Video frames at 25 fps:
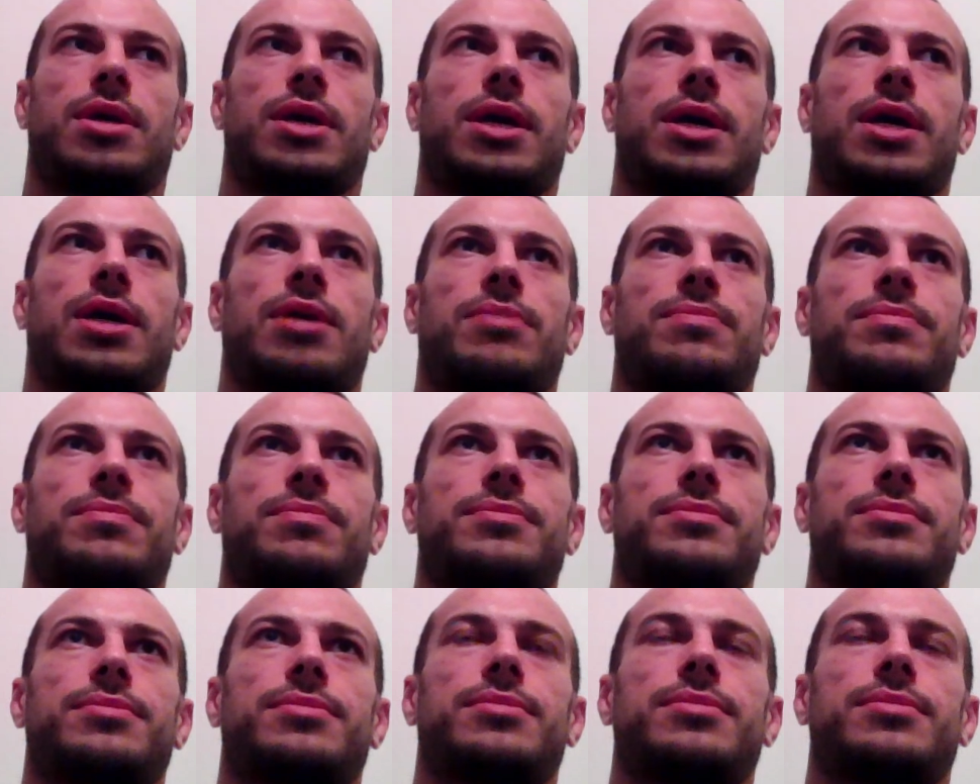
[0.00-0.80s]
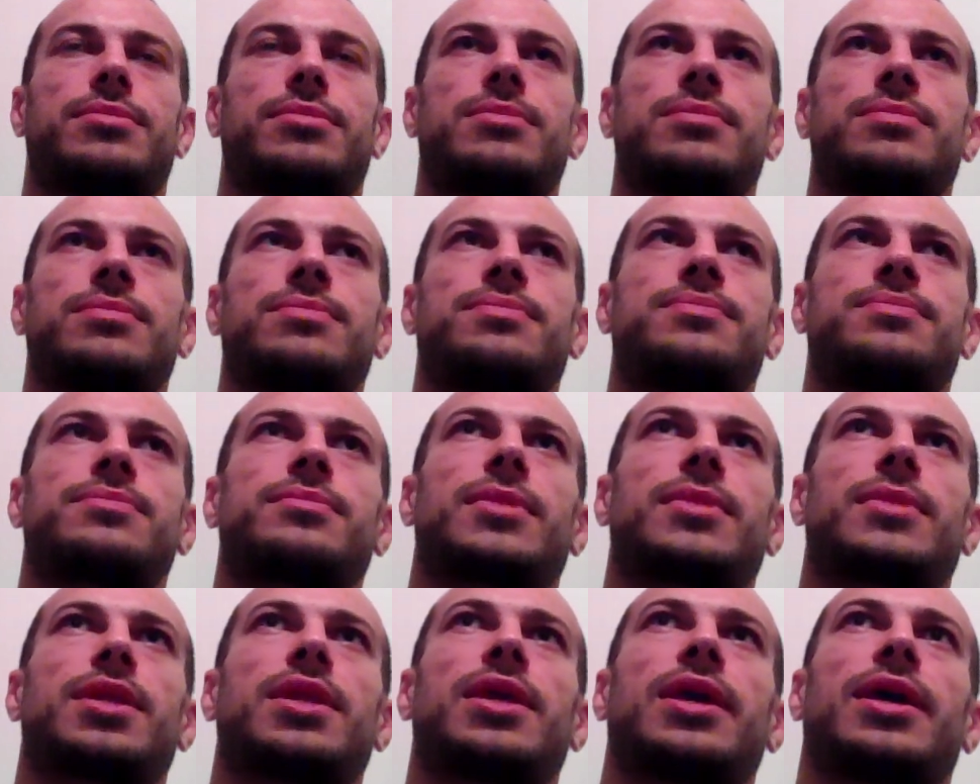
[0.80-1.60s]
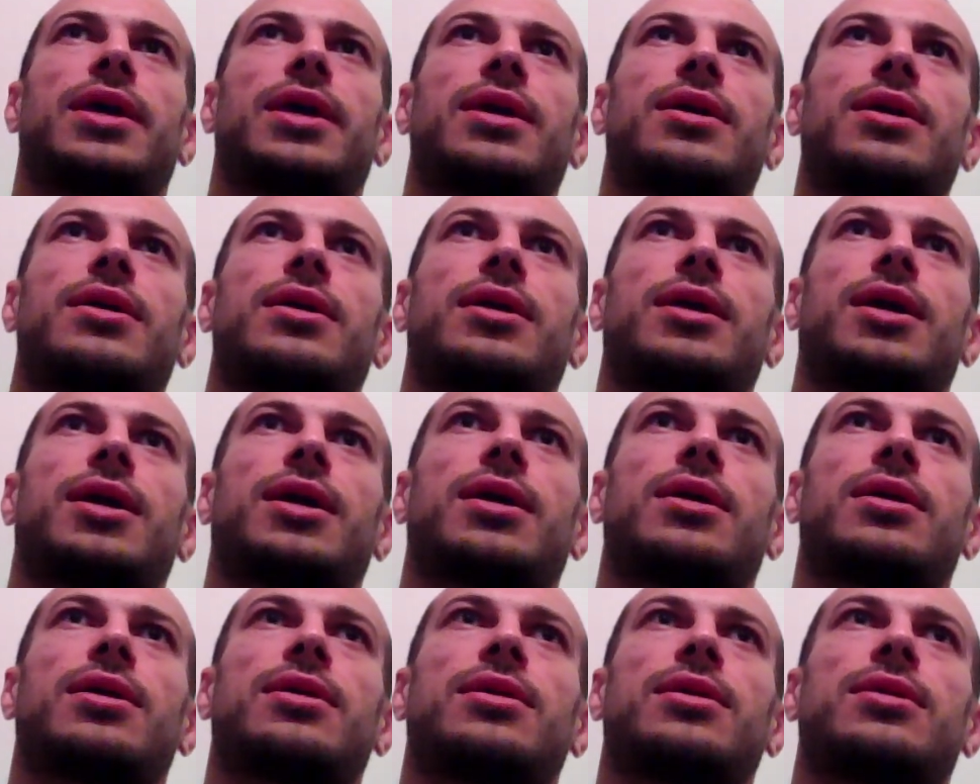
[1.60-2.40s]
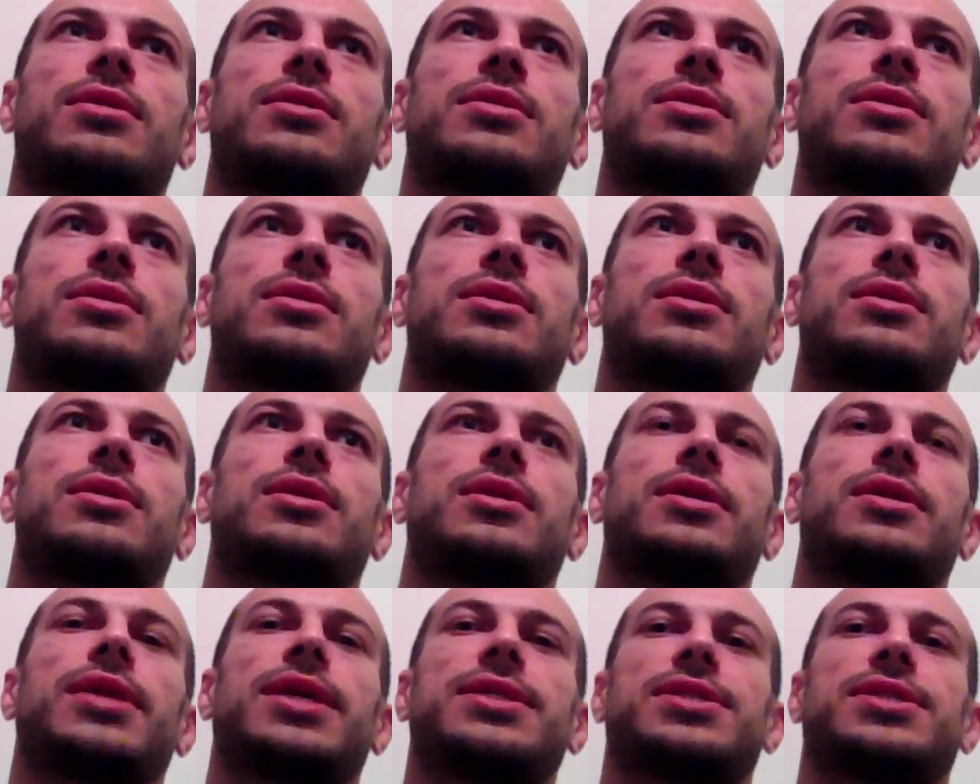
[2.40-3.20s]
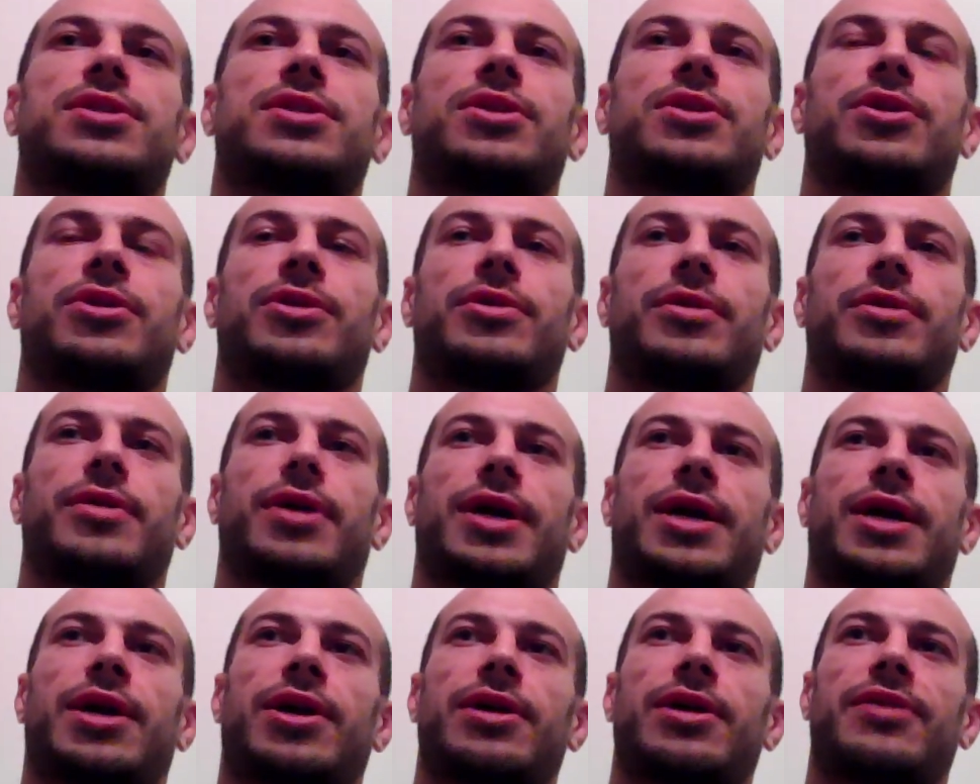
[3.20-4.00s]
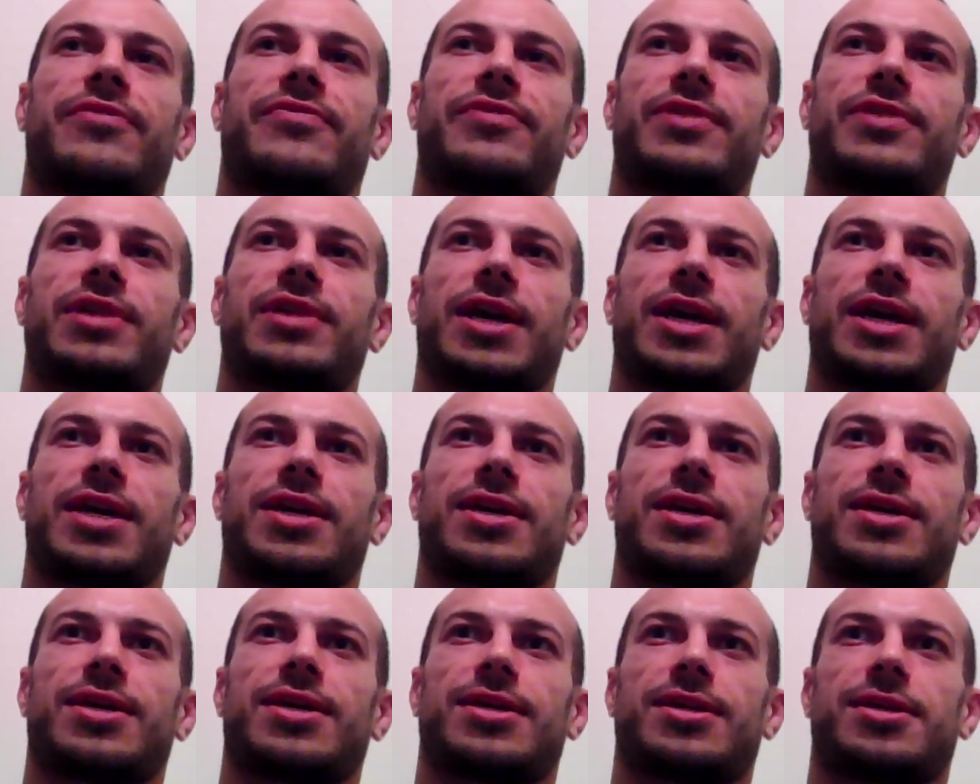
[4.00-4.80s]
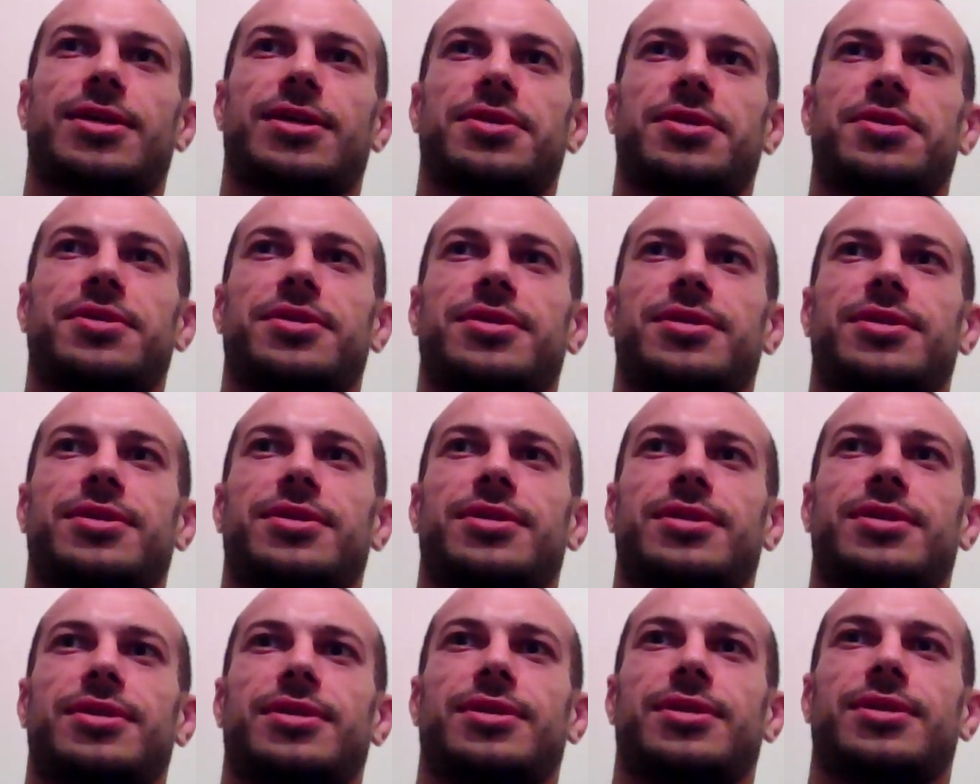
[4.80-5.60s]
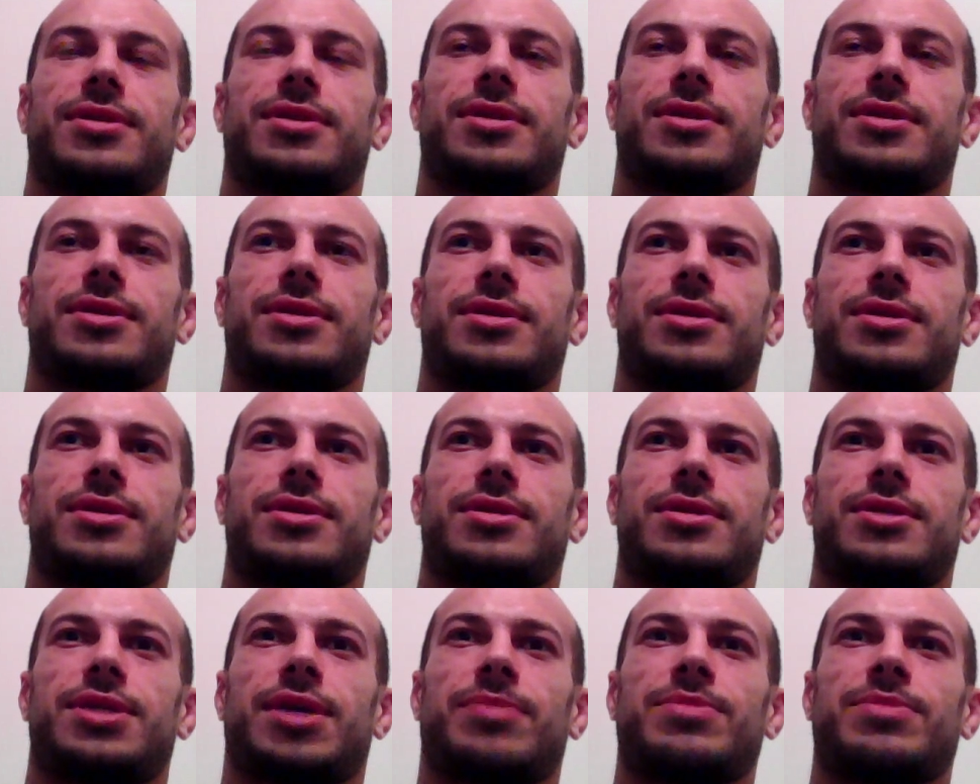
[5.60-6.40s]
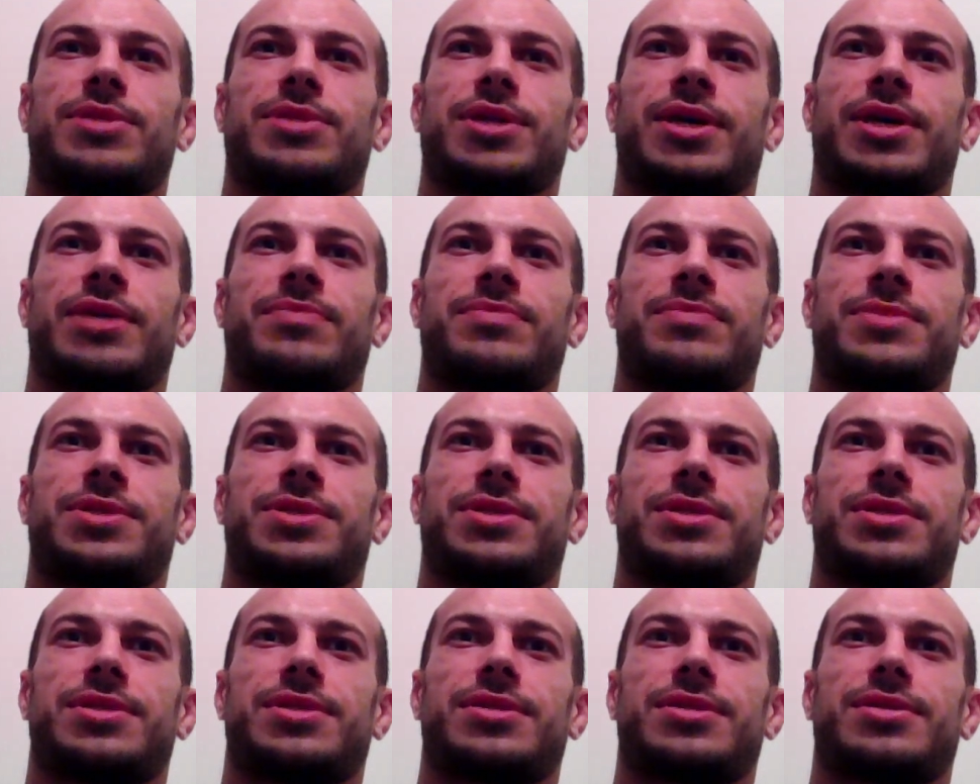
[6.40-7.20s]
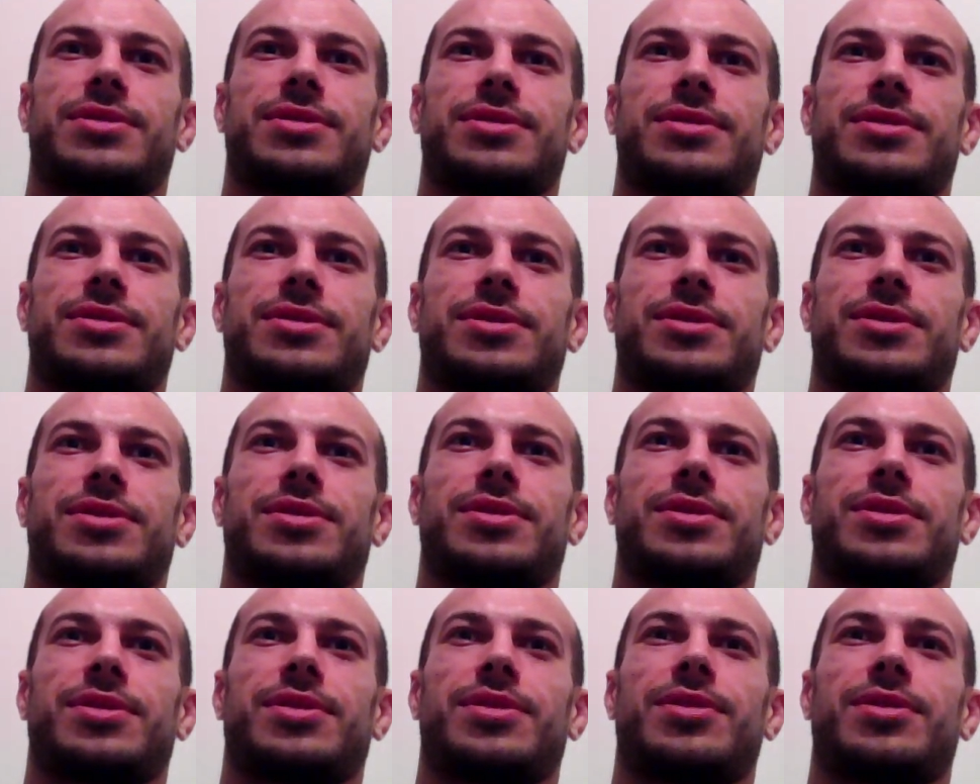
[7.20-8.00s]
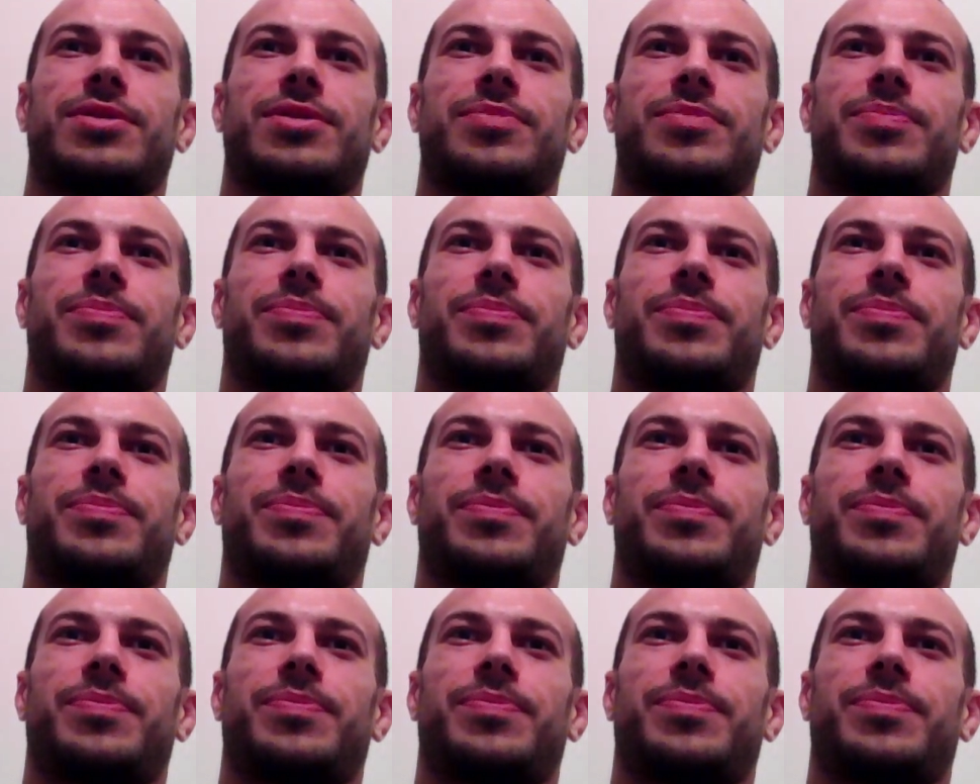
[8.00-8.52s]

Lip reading: Um, yeah. Yes and no. I kind of feel like sometimes the,